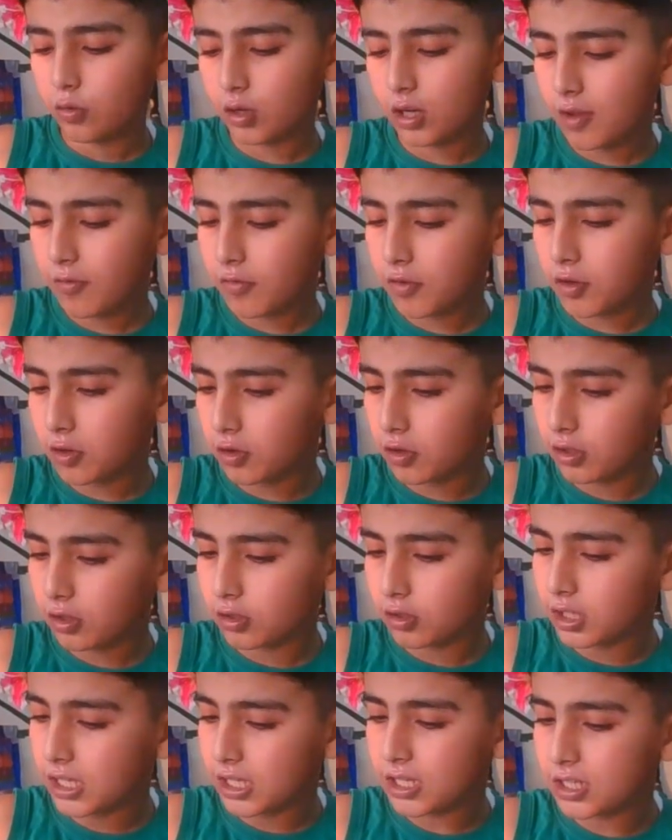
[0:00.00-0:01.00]

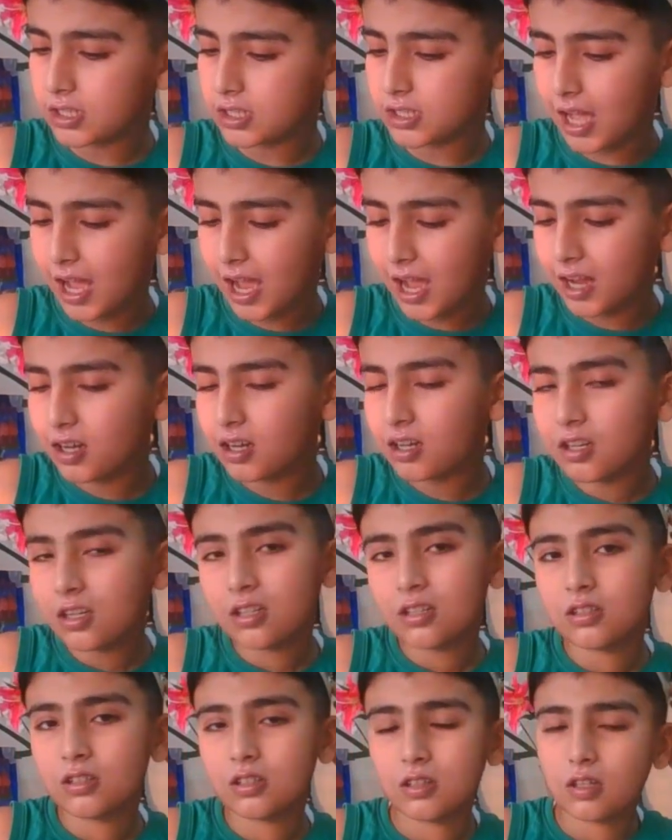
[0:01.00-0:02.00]
Whatever is that.
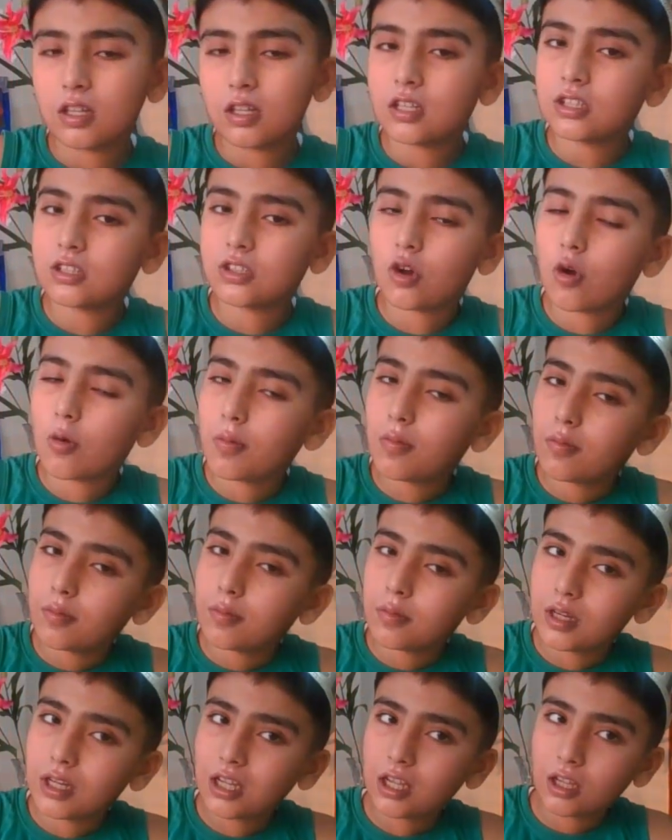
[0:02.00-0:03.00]
He's
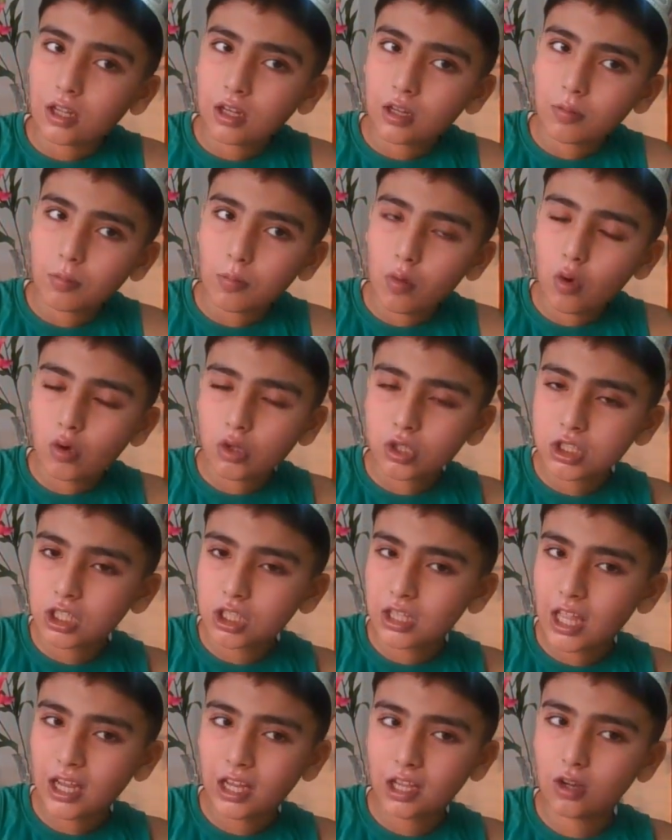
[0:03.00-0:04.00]
opening an
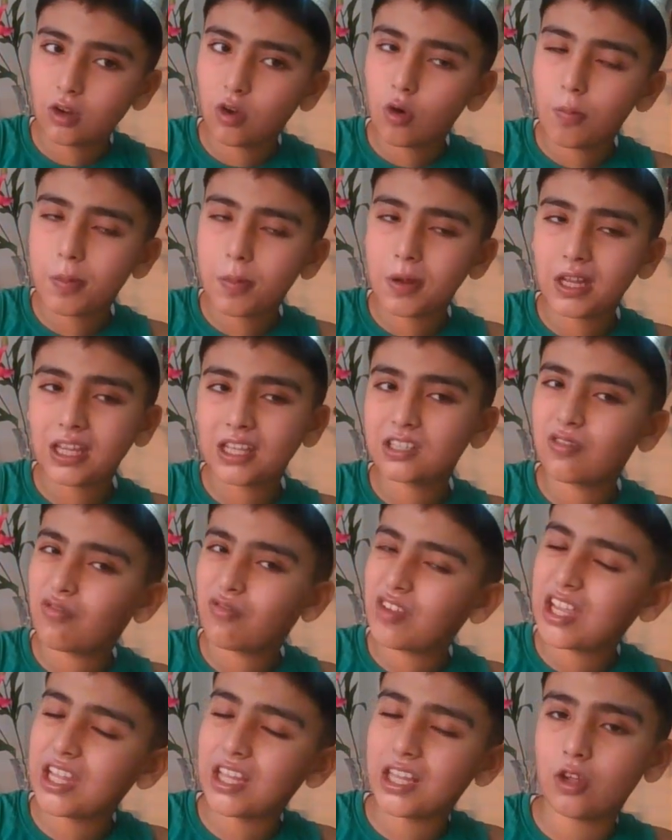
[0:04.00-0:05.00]
emotion, like opening his
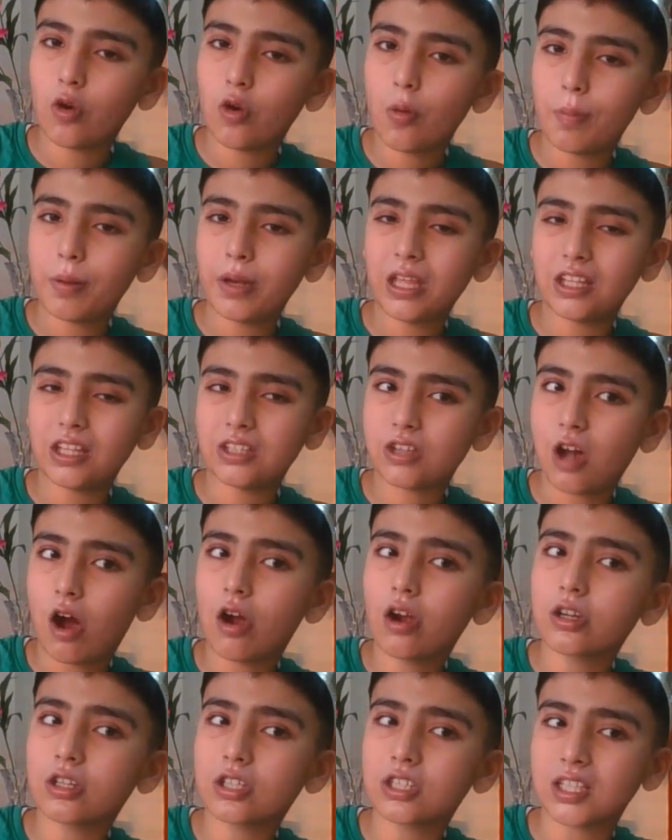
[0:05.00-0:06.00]
feeling, opening
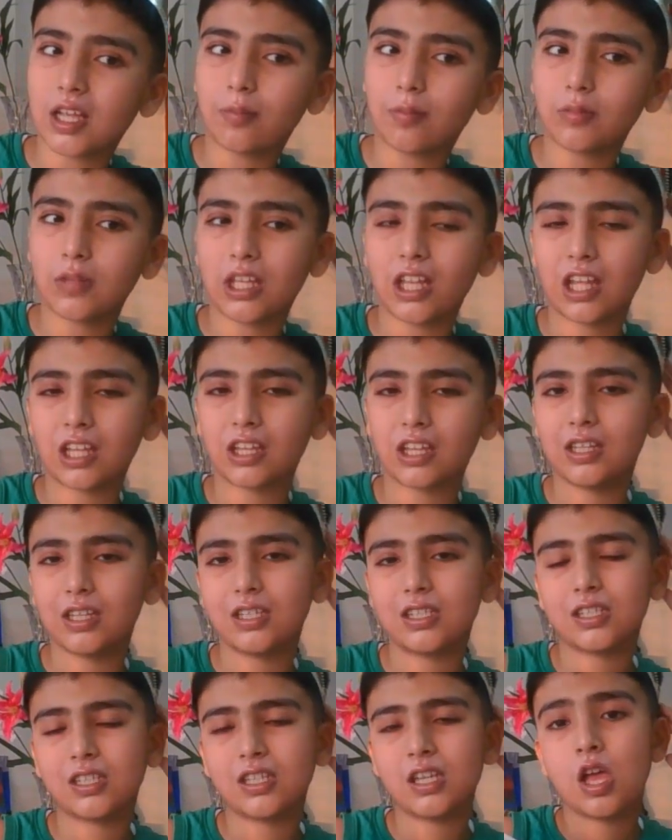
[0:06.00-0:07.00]
his heart to something like
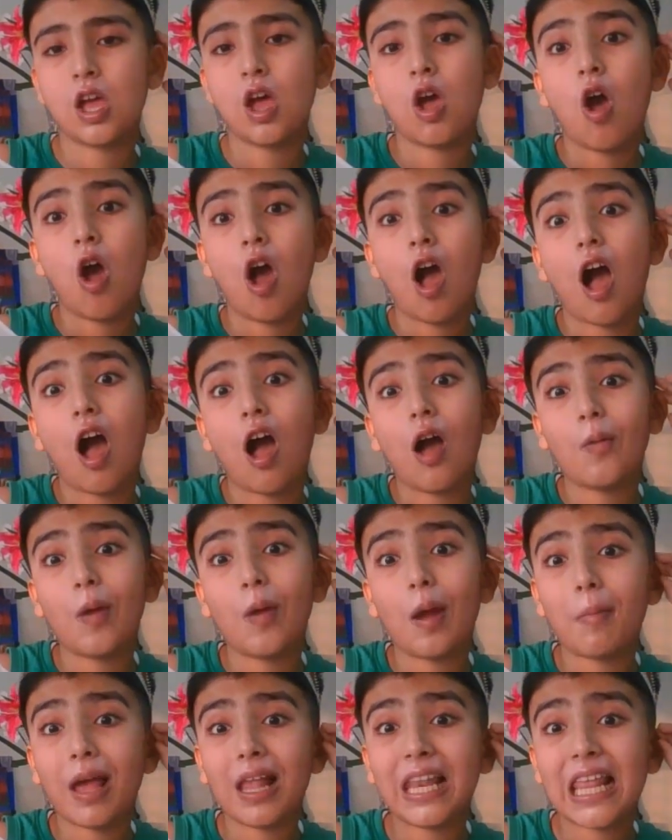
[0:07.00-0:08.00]
this.
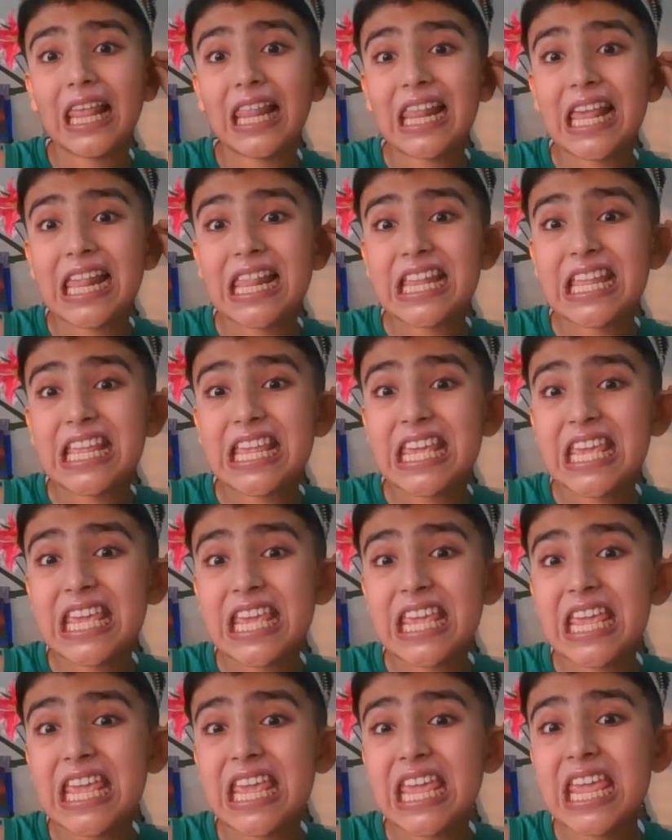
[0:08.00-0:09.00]
Alright, my
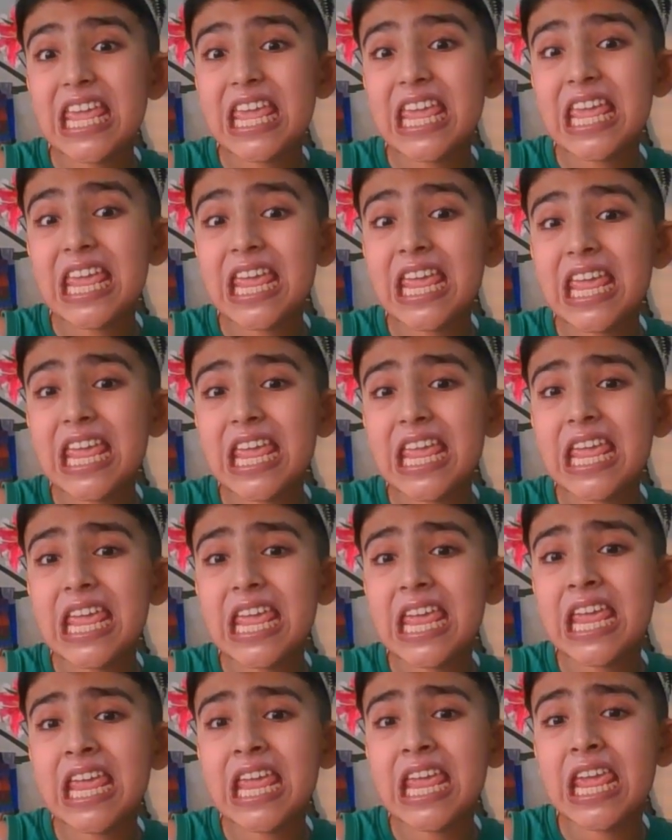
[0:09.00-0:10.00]

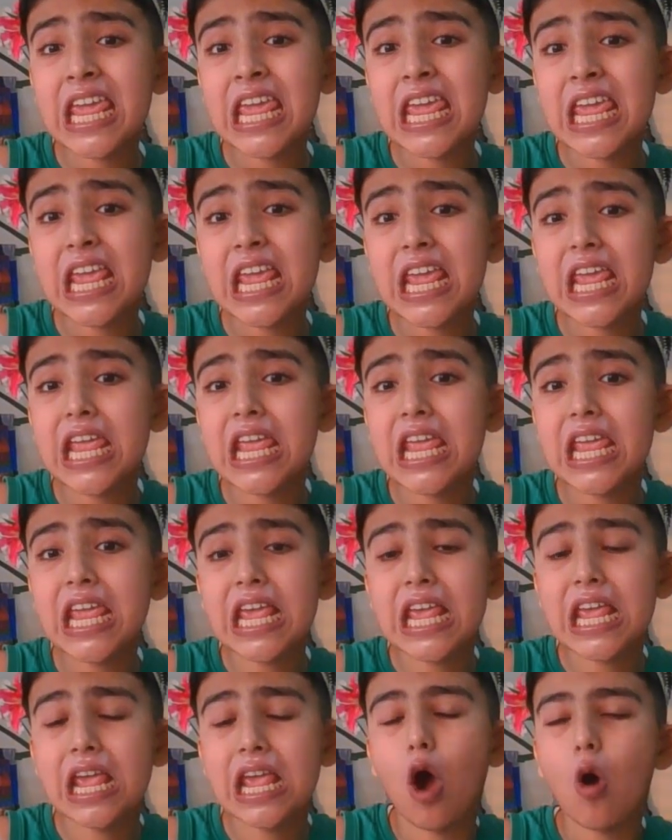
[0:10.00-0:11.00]

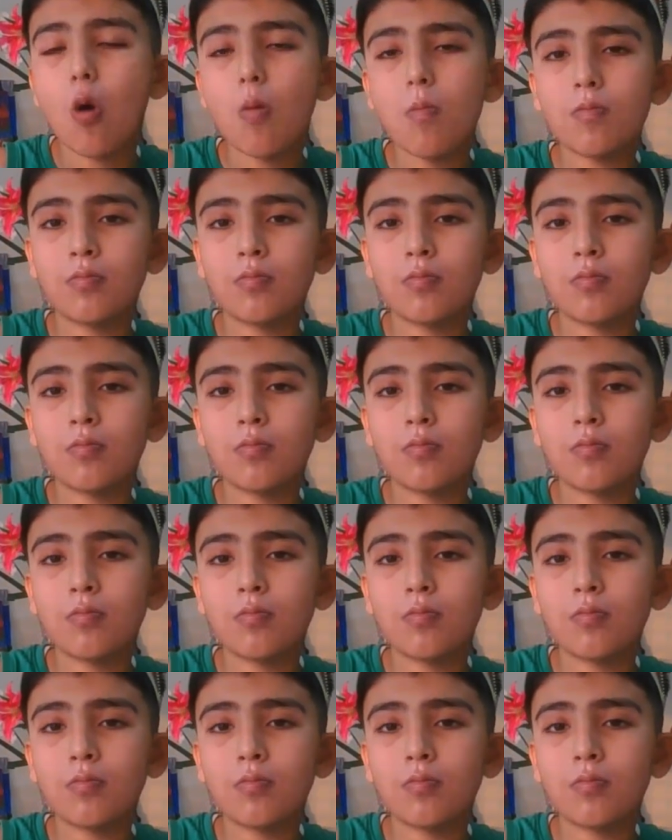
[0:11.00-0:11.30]
Leo.